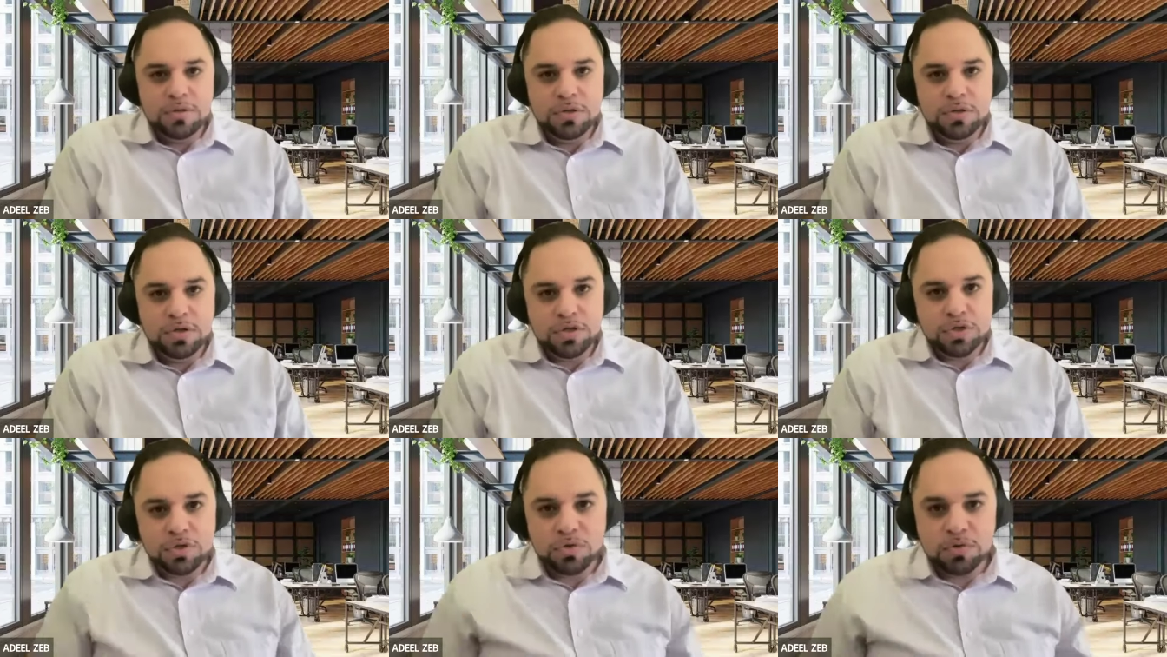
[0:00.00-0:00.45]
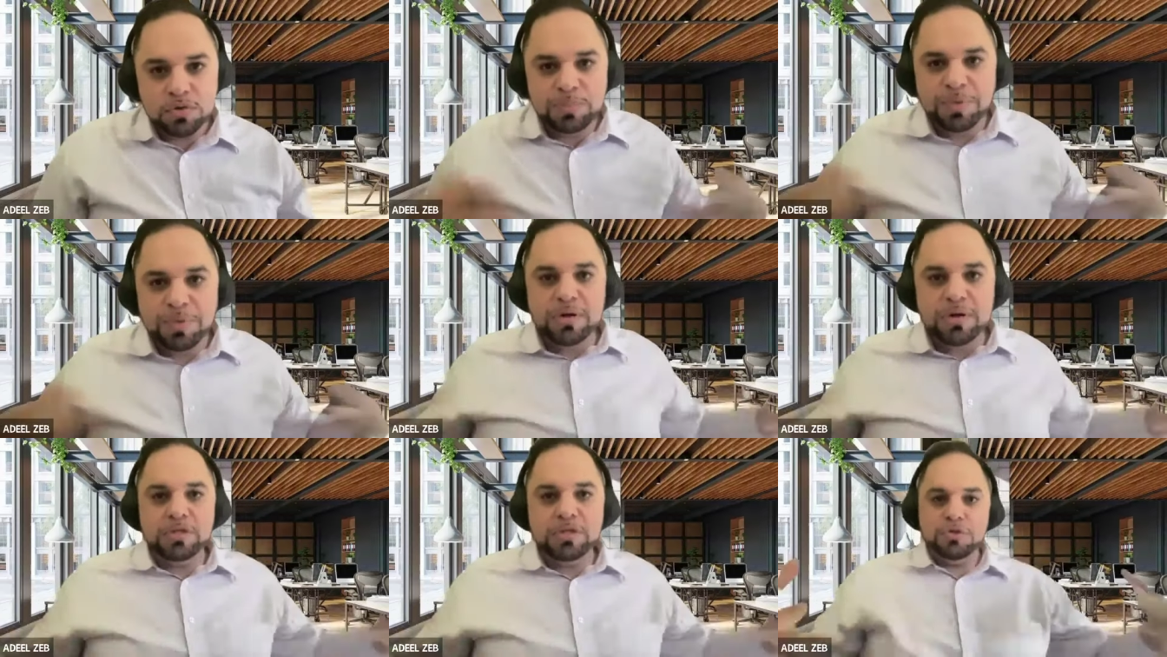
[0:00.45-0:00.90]
to
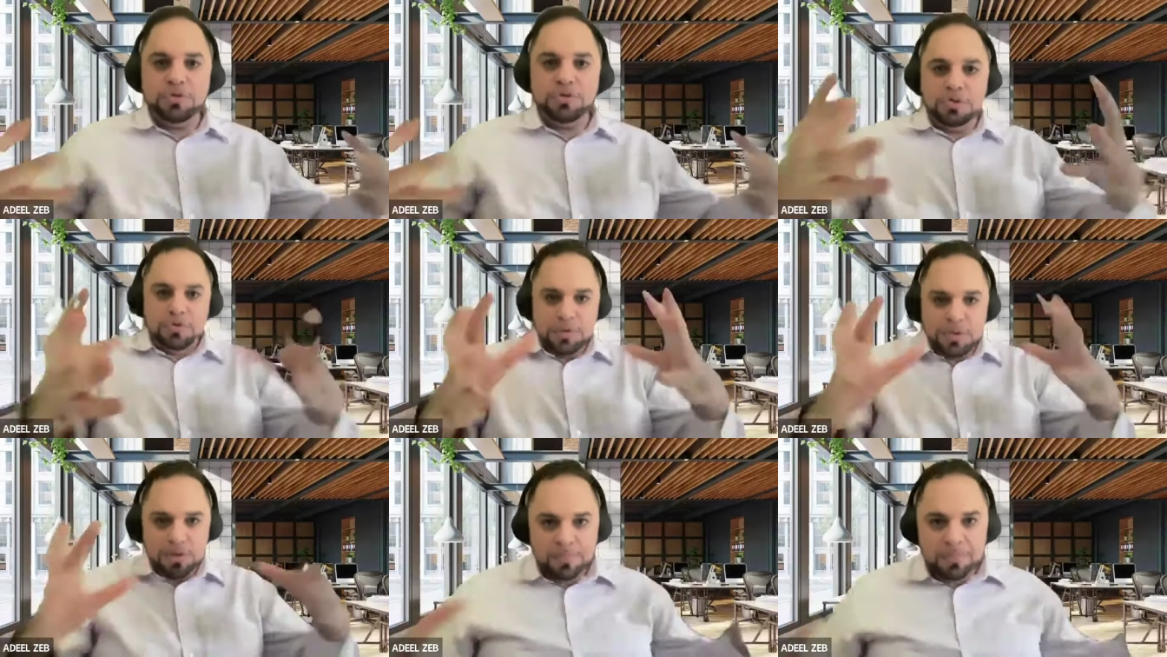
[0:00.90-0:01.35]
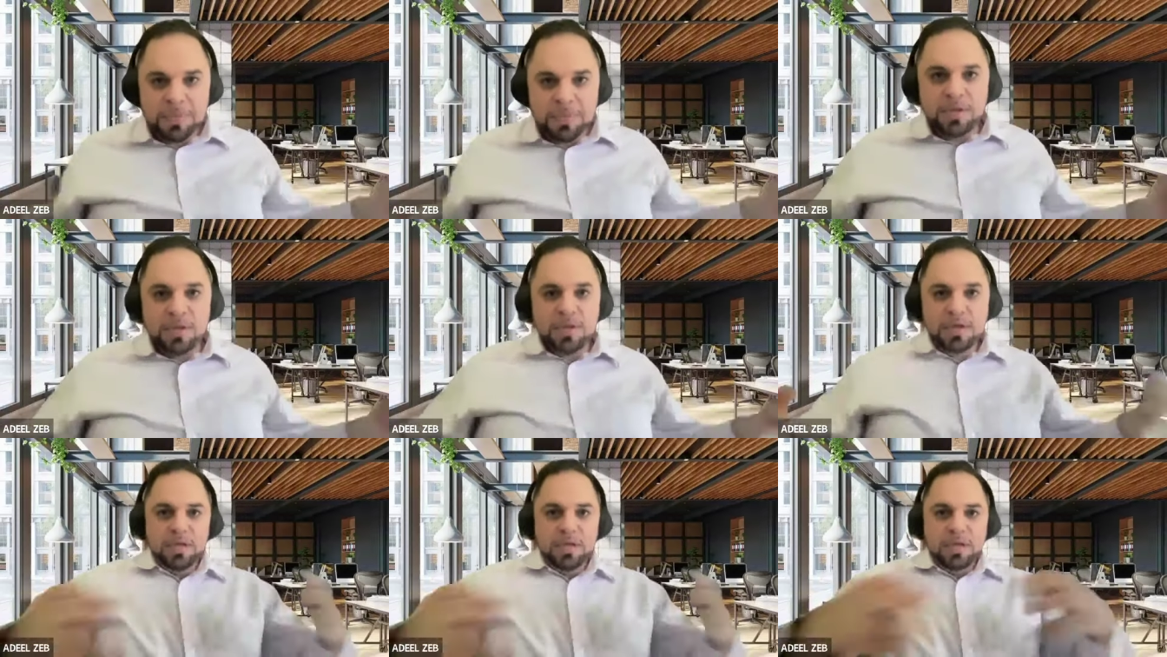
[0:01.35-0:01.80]
spiritual
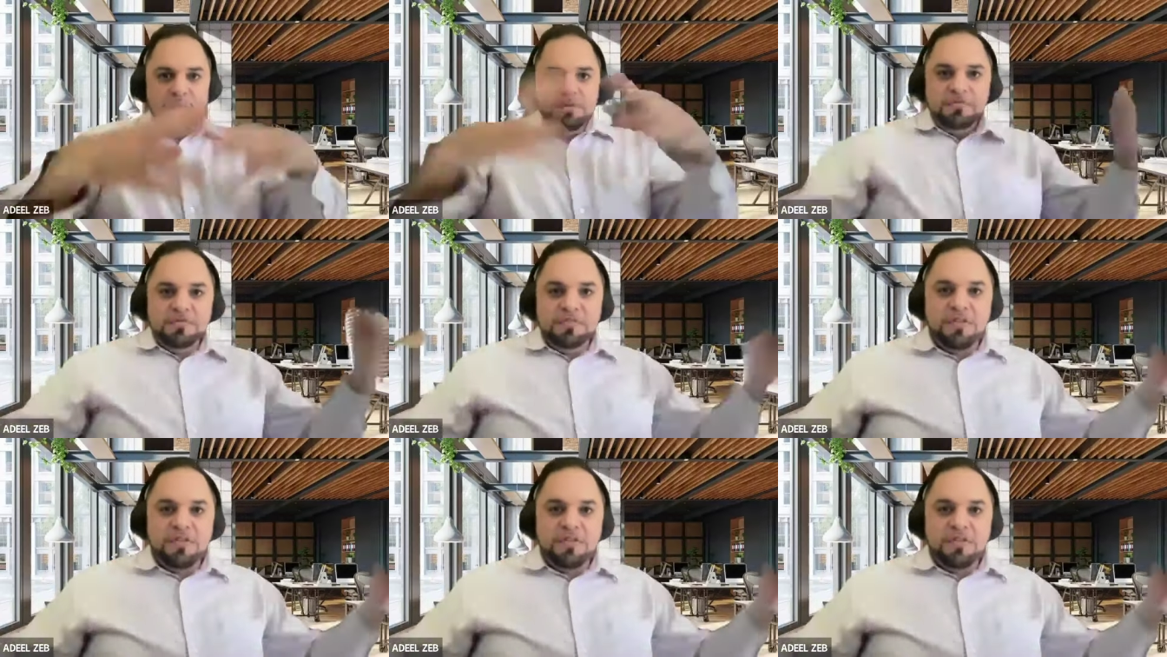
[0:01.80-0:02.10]
yeah.